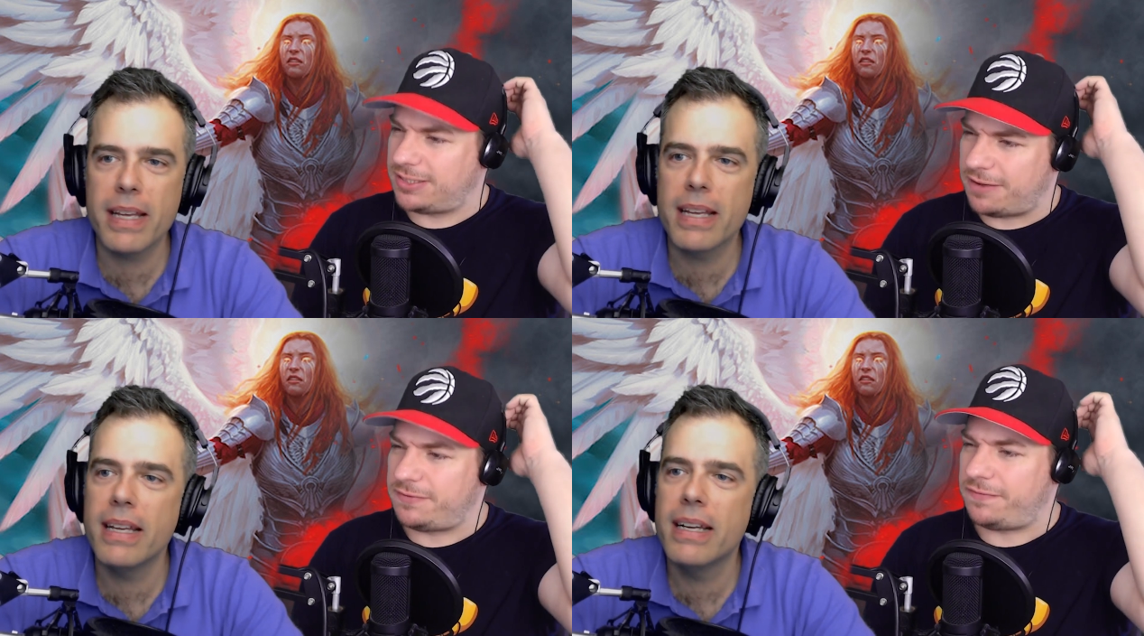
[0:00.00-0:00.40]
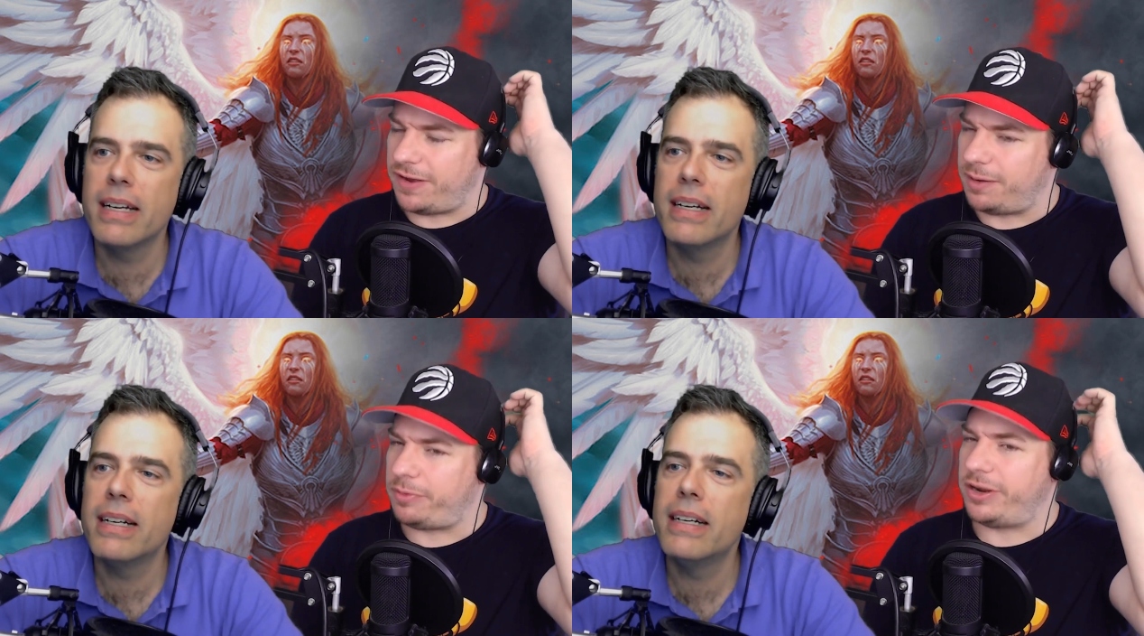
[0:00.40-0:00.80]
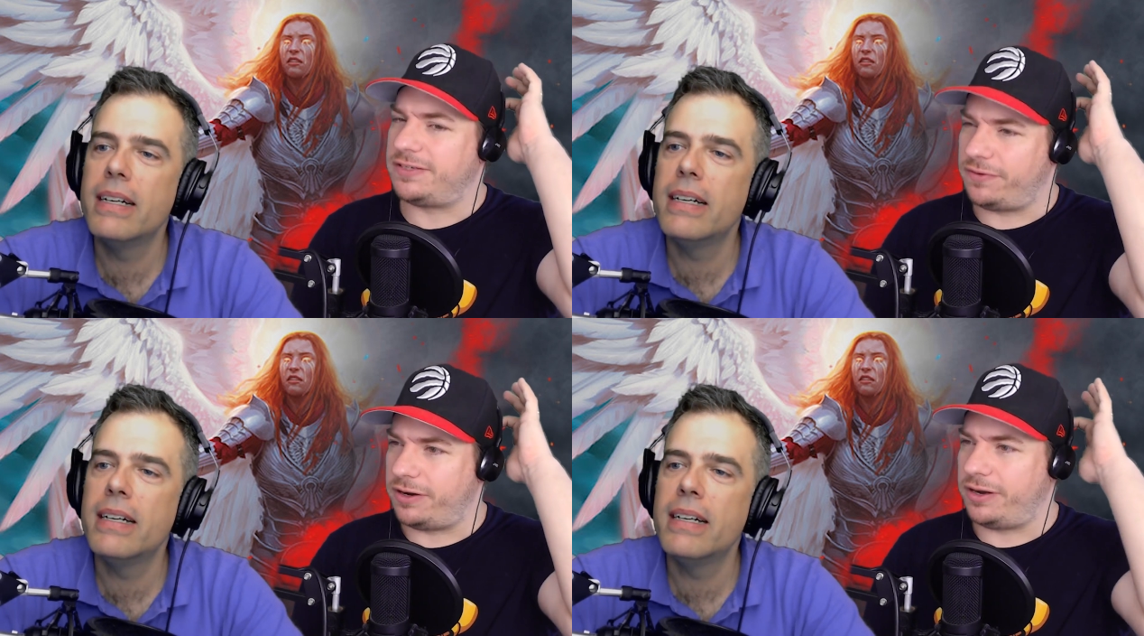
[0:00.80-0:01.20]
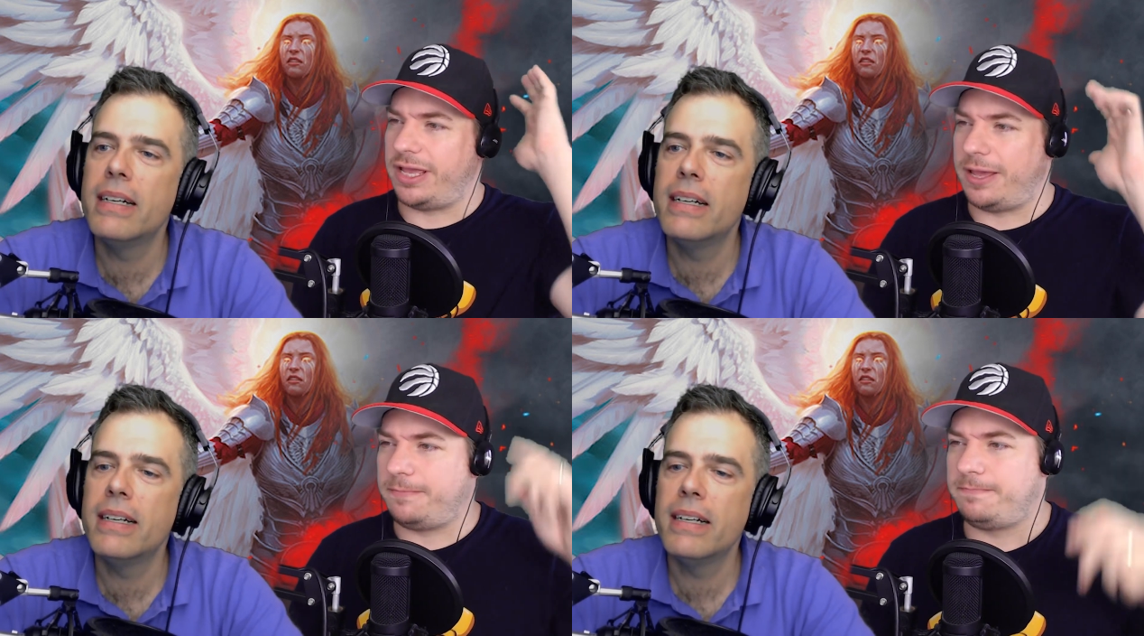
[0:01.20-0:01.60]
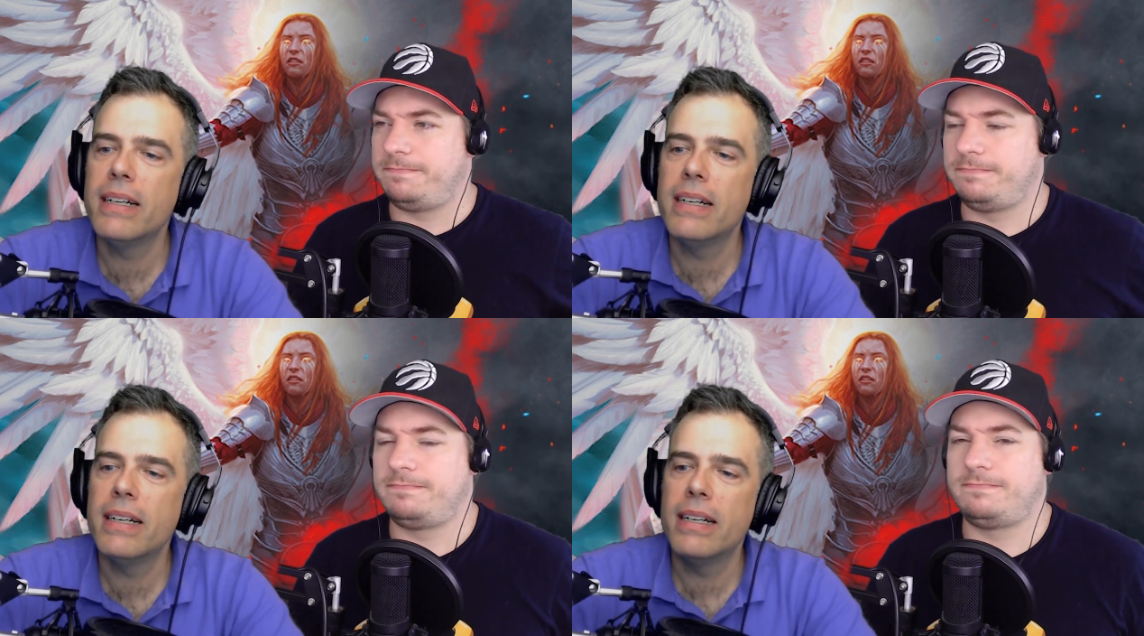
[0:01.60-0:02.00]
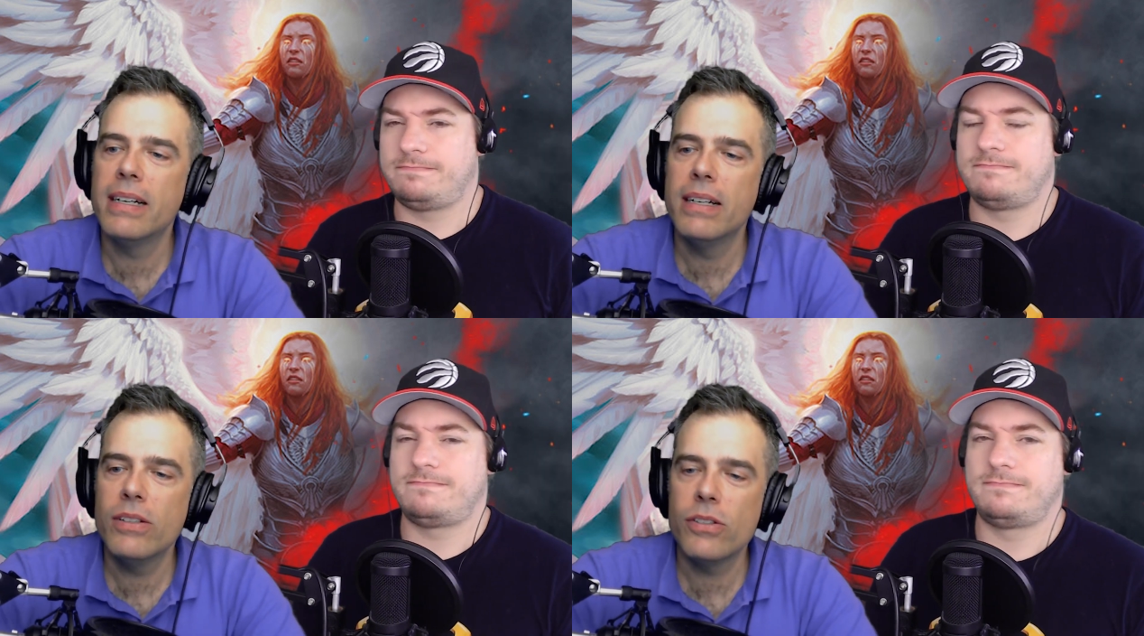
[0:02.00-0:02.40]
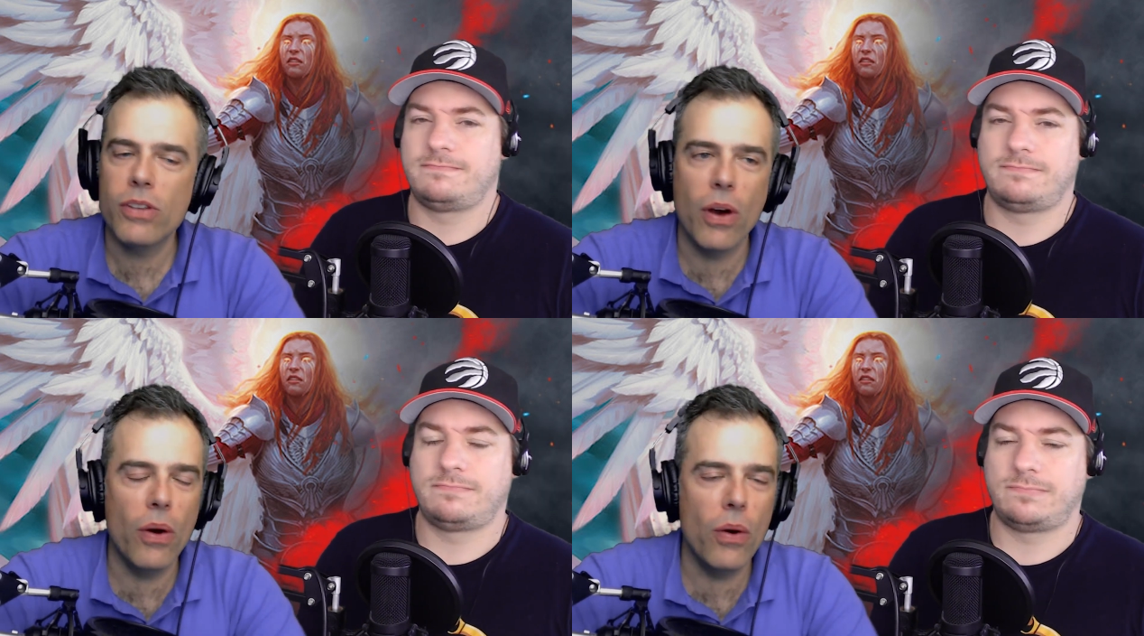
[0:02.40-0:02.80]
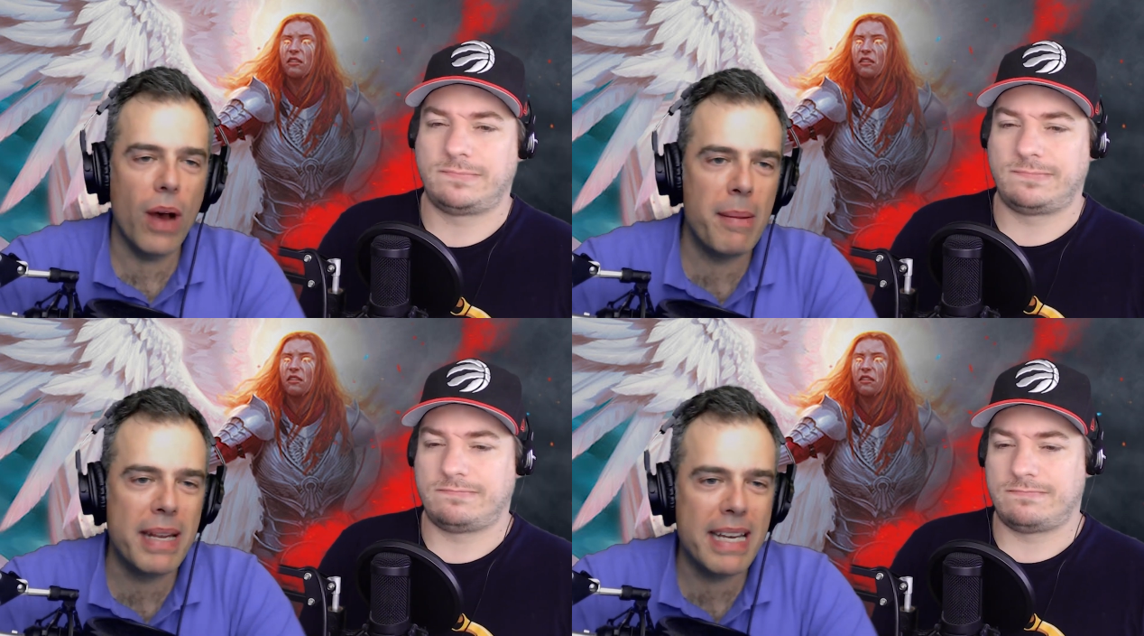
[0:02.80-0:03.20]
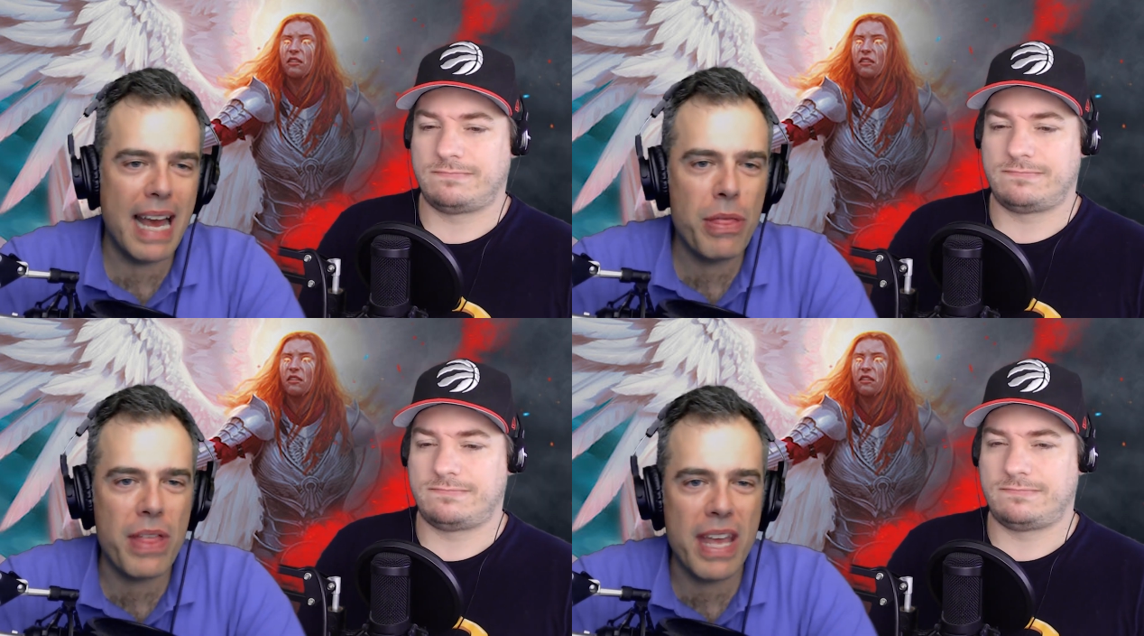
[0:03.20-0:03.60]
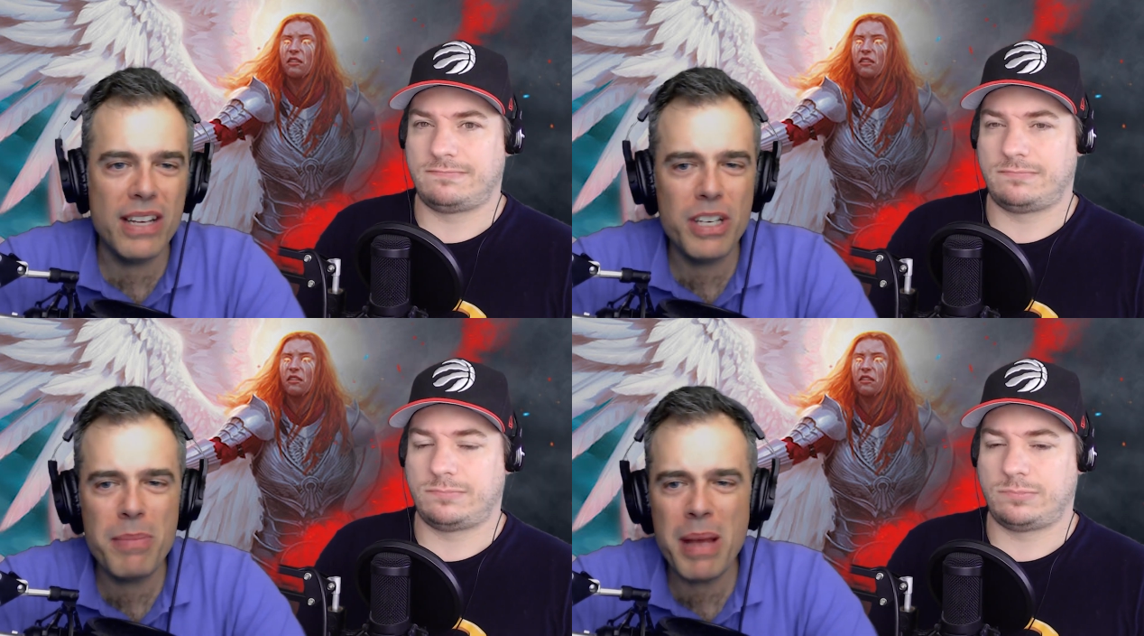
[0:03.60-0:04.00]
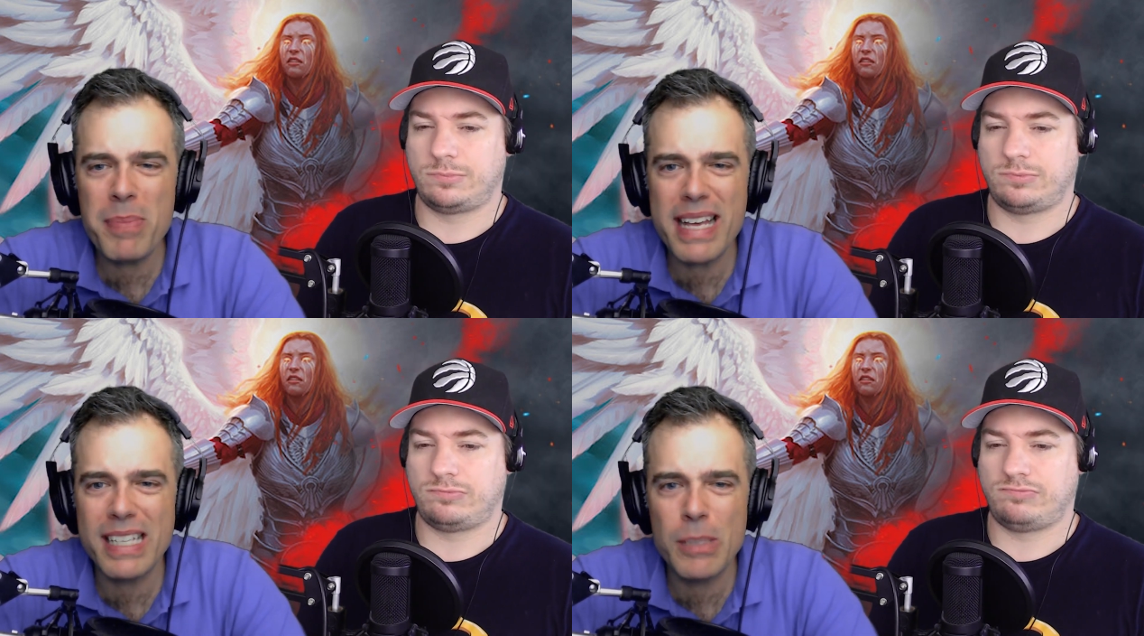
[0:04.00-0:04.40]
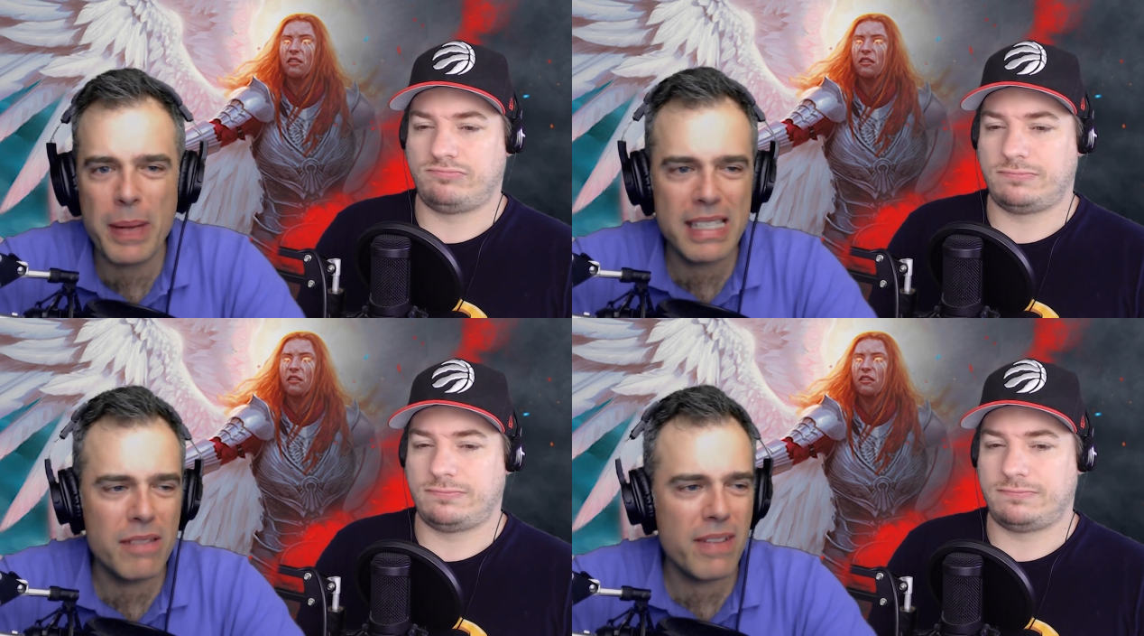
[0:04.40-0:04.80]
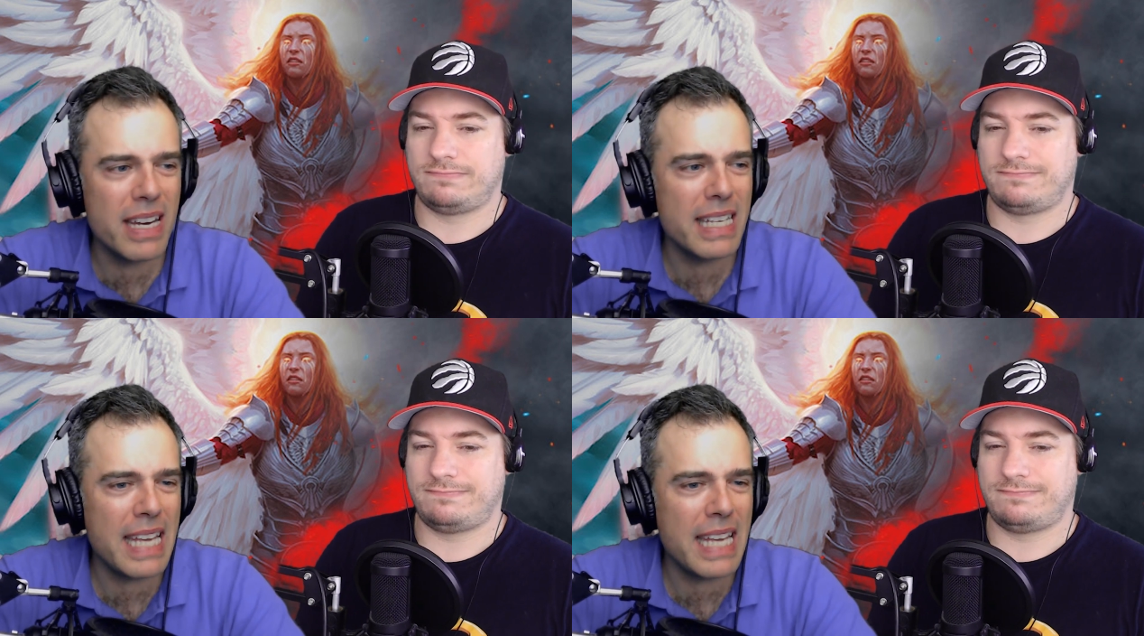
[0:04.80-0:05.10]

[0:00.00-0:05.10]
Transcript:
Speaker 1: tough to find a price for her, yeah.
Speaker 2: So, I mean, I think she might be expensive out of the